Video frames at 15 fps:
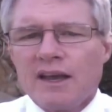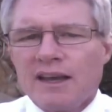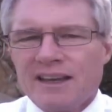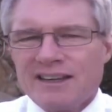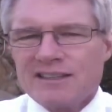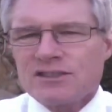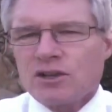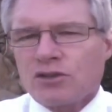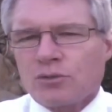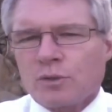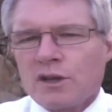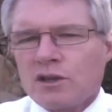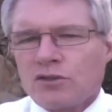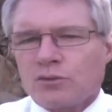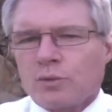It is a
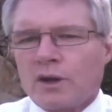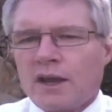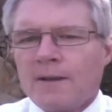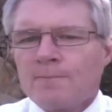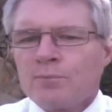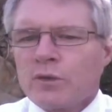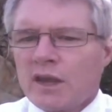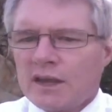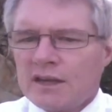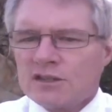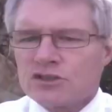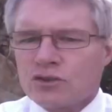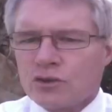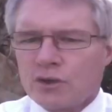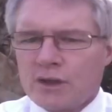3-3. It
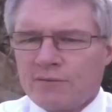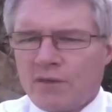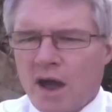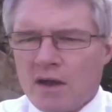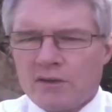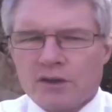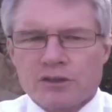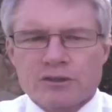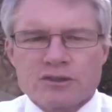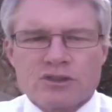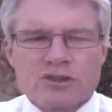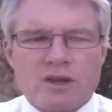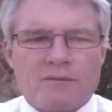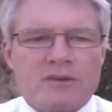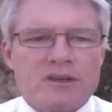is
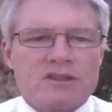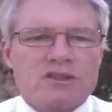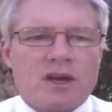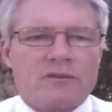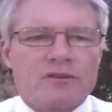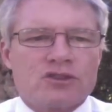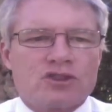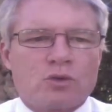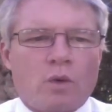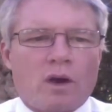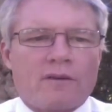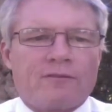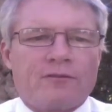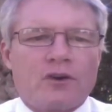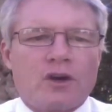3,577
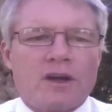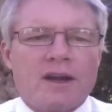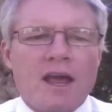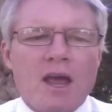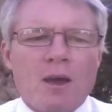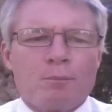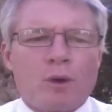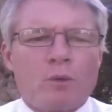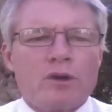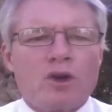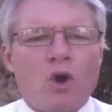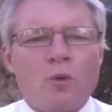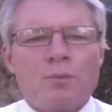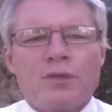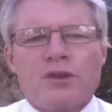square foot, but when you
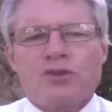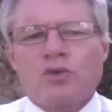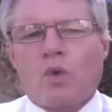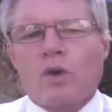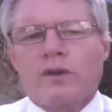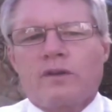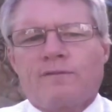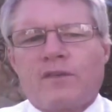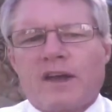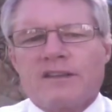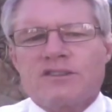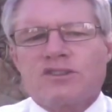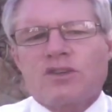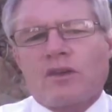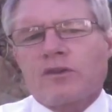open the door, you'll find
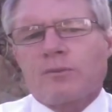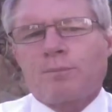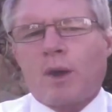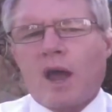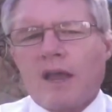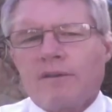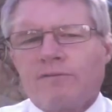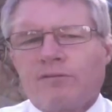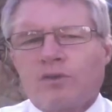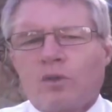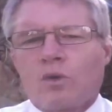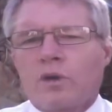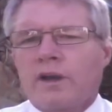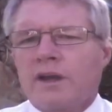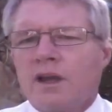southern pine
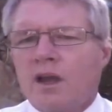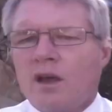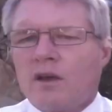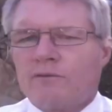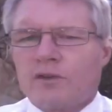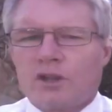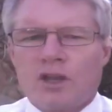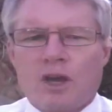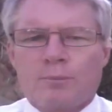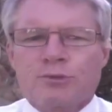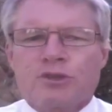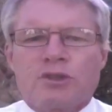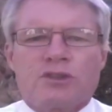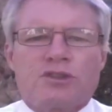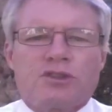flooring,
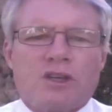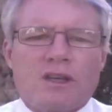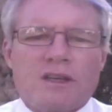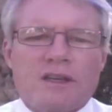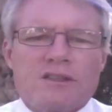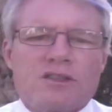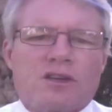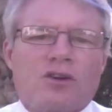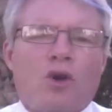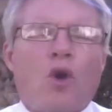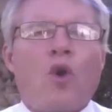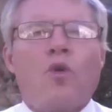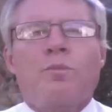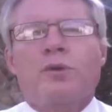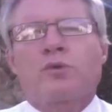voluptuous ceilings, and an
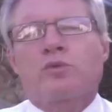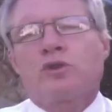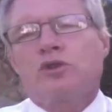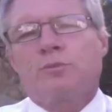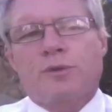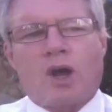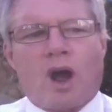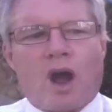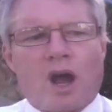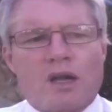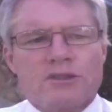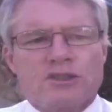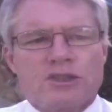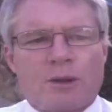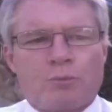open room
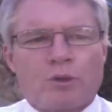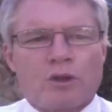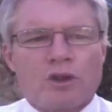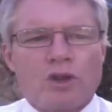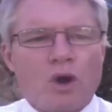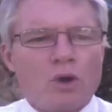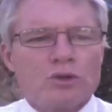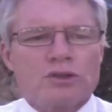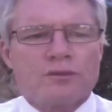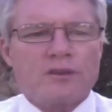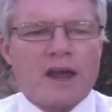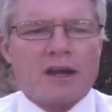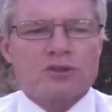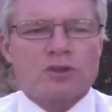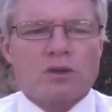concept with loads of
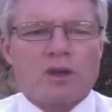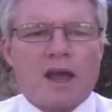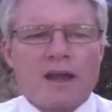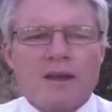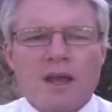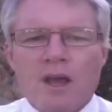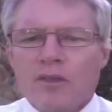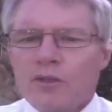natural light.